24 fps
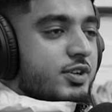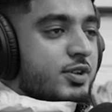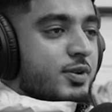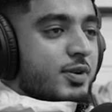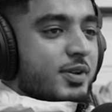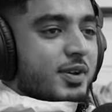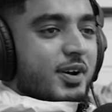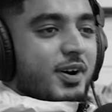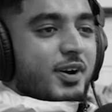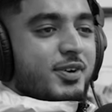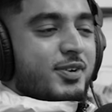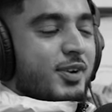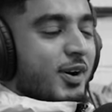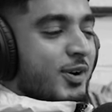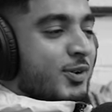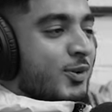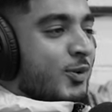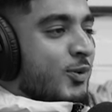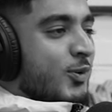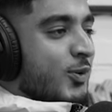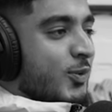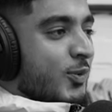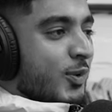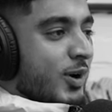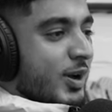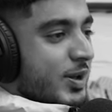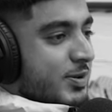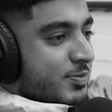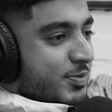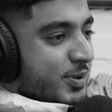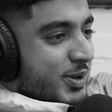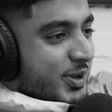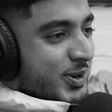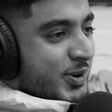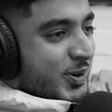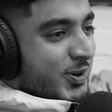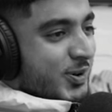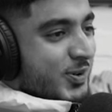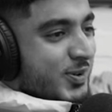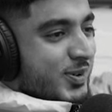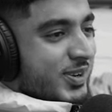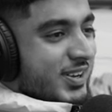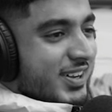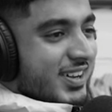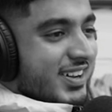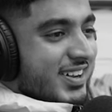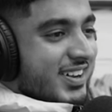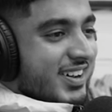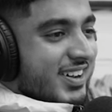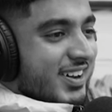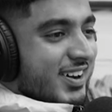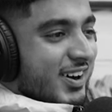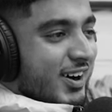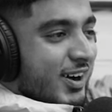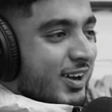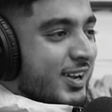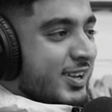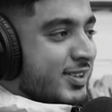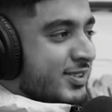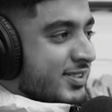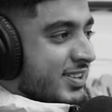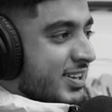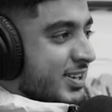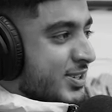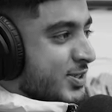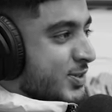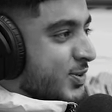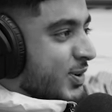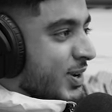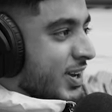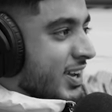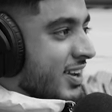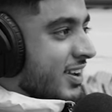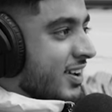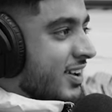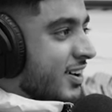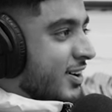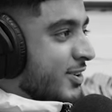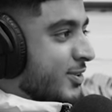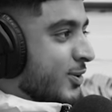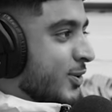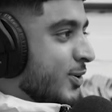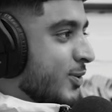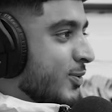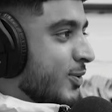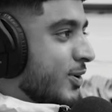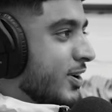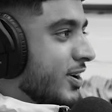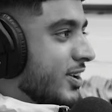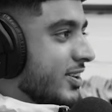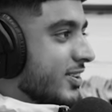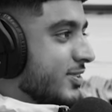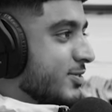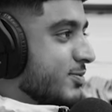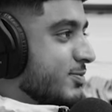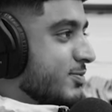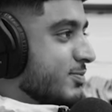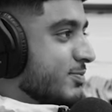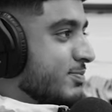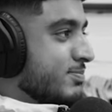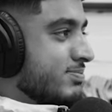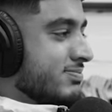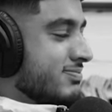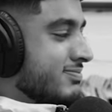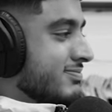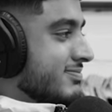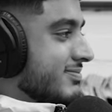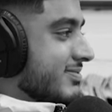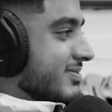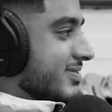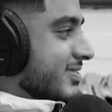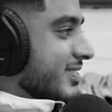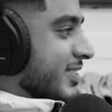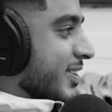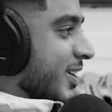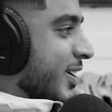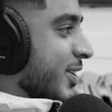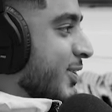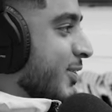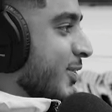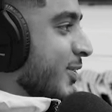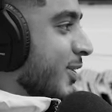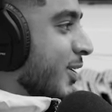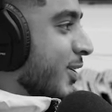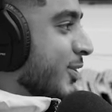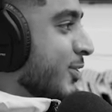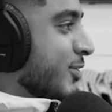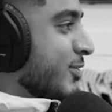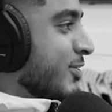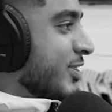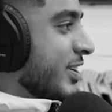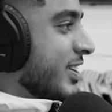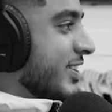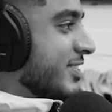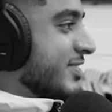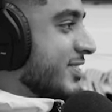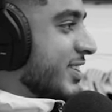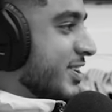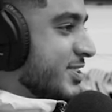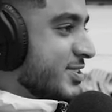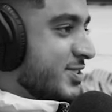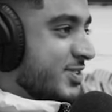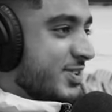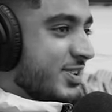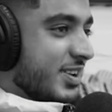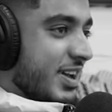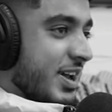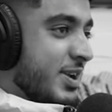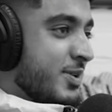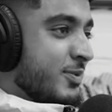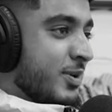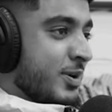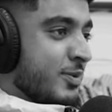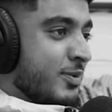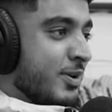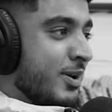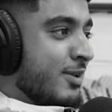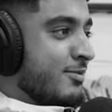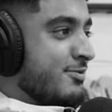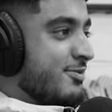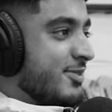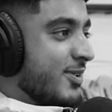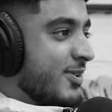I don't know why, but you know, I get sledged quite a lot. I don't know why. I don't really sledge anyone when I'm